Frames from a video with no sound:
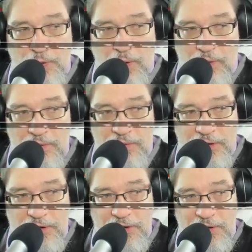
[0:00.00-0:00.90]

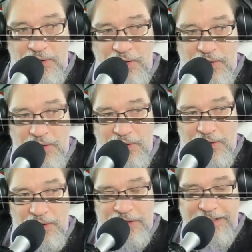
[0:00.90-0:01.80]
drones
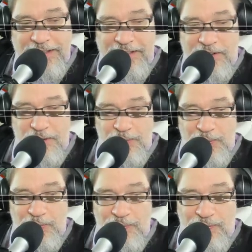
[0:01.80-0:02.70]
seeking
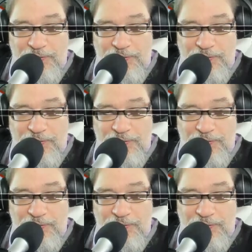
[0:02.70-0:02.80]
to